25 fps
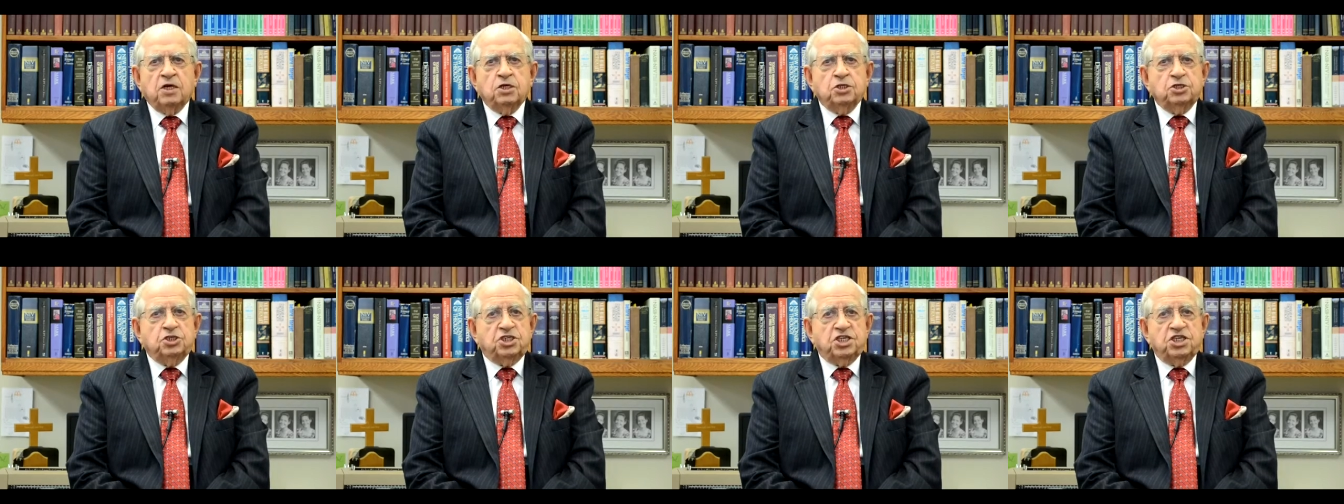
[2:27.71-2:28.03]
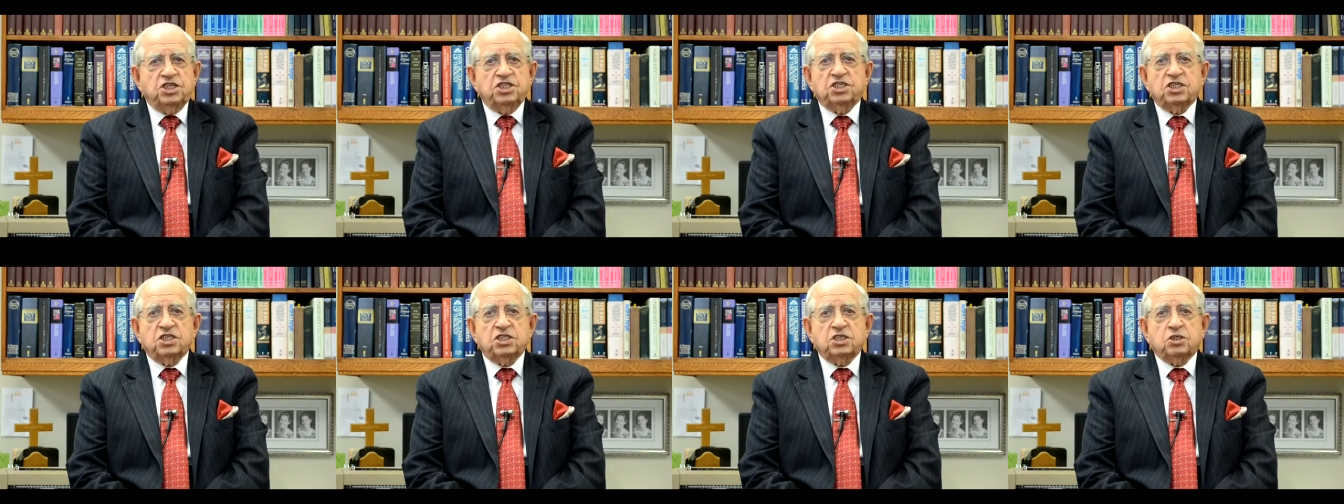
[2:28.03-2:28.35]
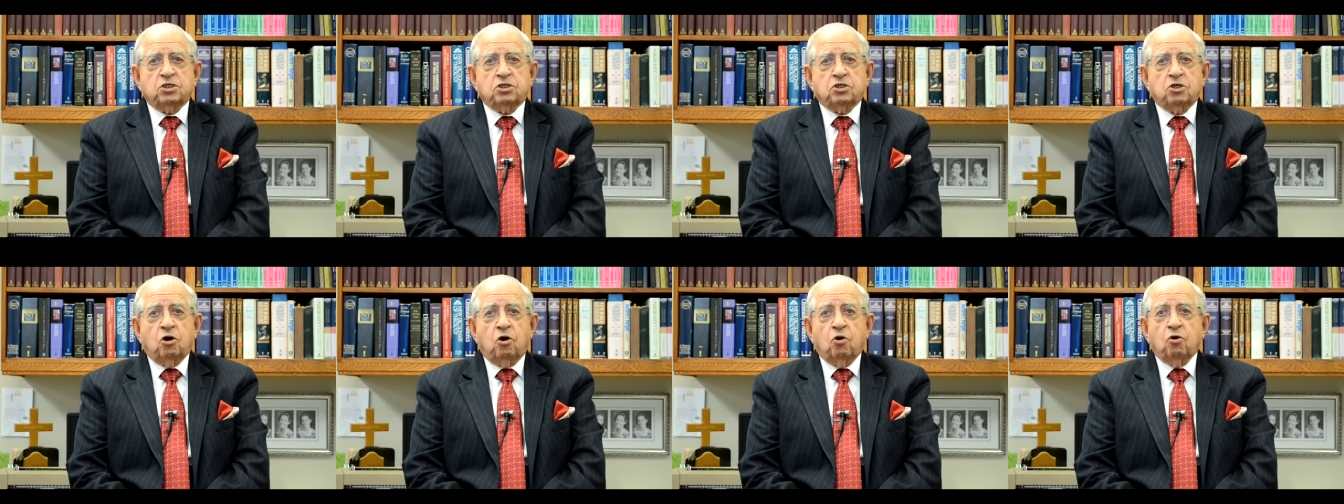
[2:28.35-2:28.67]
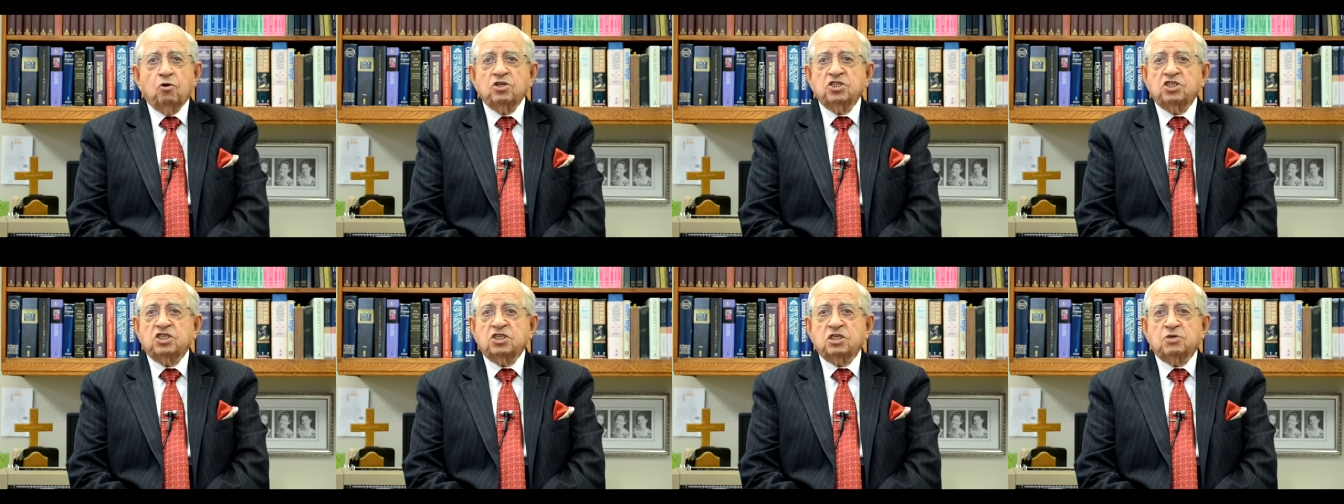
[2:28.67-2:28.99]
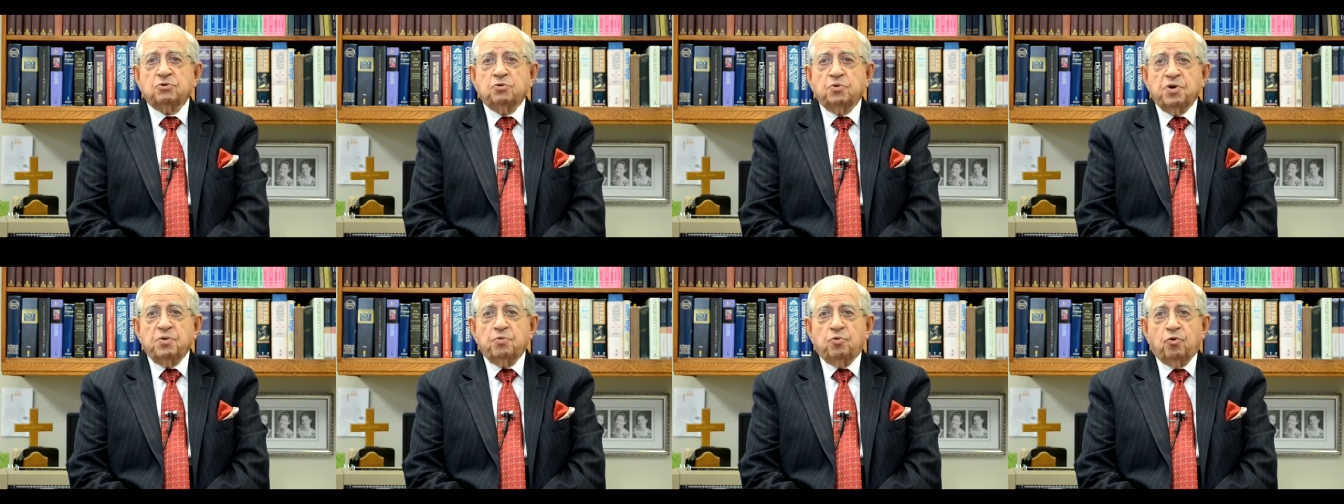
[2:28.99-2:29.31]
Jesus told us that
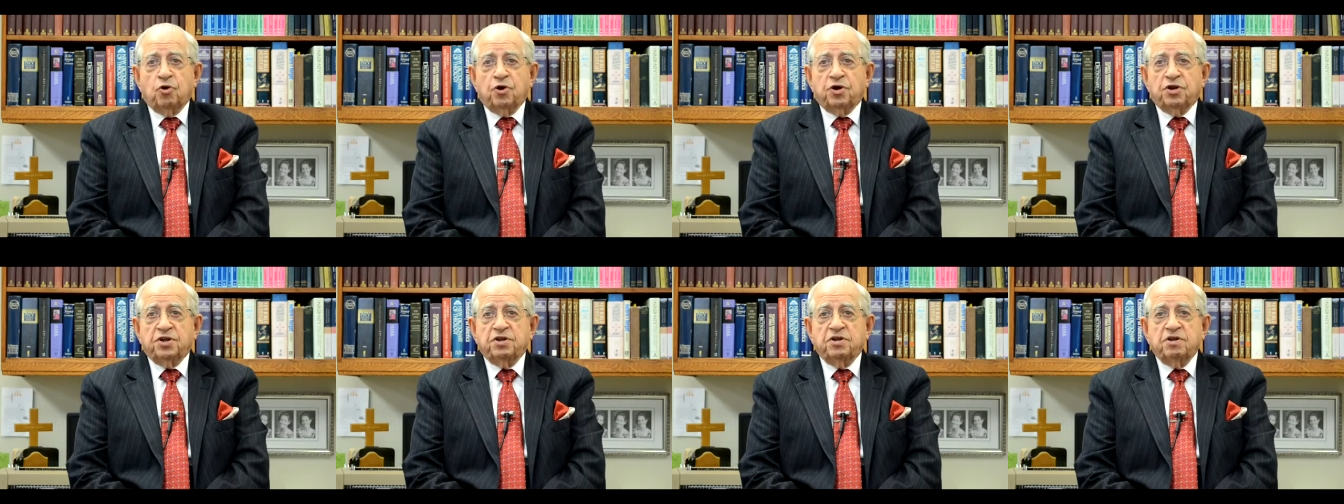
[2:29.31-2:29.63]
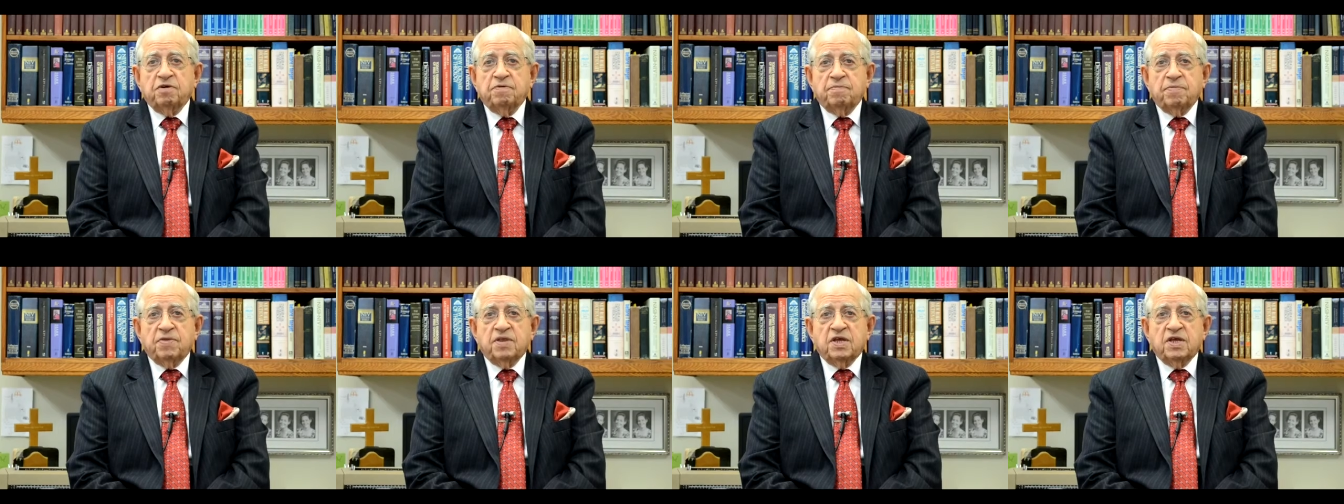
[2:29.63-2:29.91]
we would.